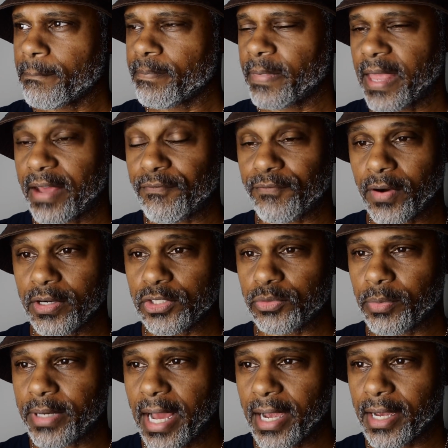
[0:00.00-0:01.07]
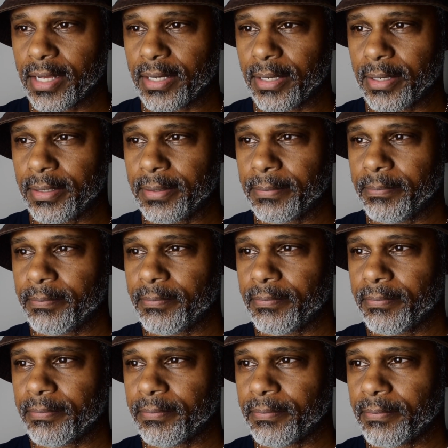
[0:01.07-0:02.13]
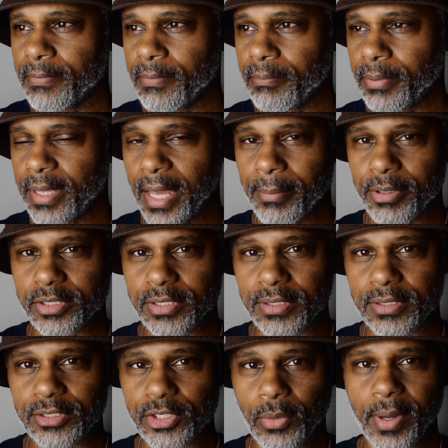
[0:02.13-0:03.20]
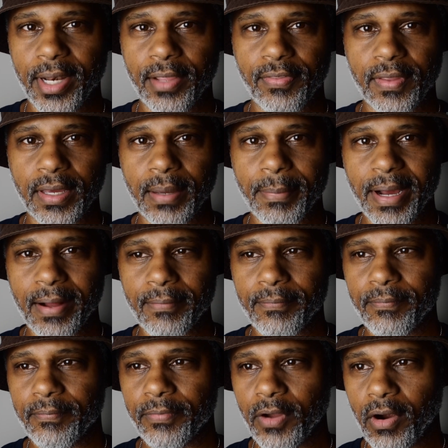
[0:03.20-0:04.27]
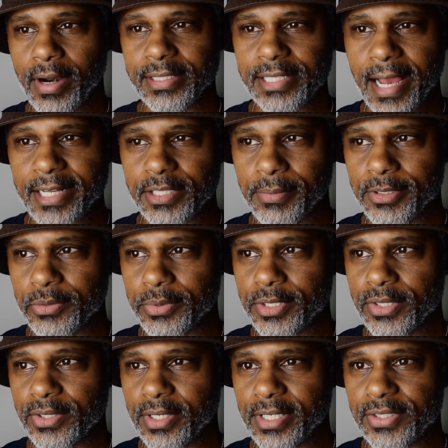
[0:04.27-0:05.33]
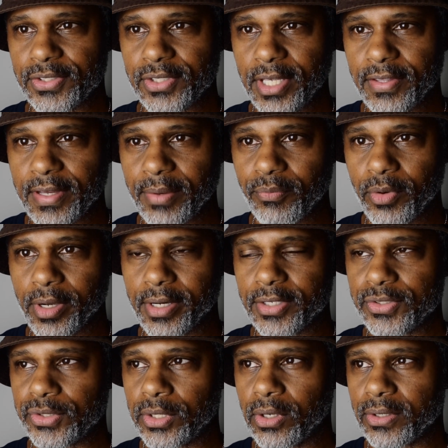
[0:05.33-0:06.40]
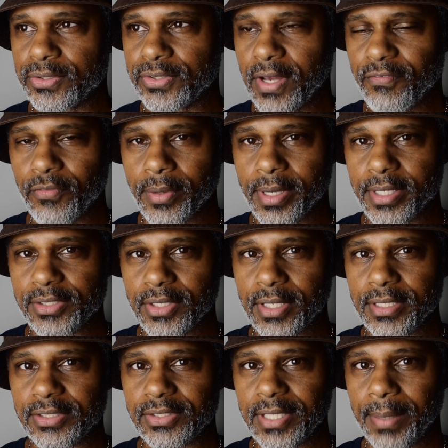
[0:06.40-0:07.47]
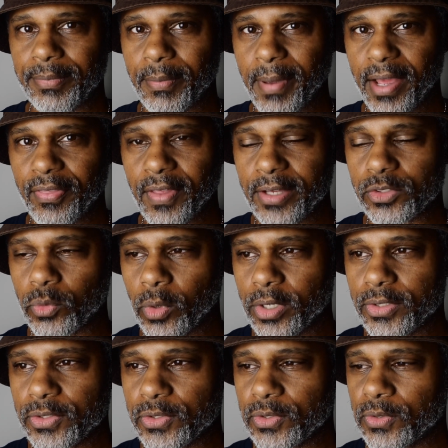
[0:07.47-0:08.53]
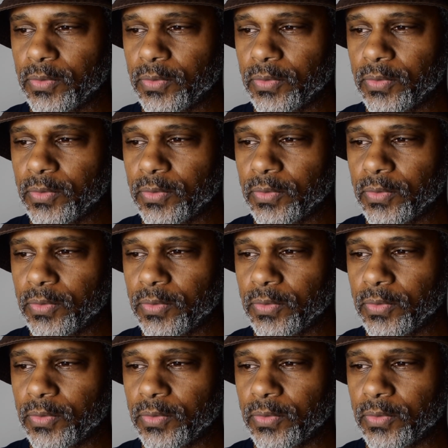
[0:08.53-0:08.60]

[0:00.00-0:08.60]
At first, we're not going to be able to do anything about our attachments. We're just going to see them. We're going to see our suffering. It's going to seem to make things worse.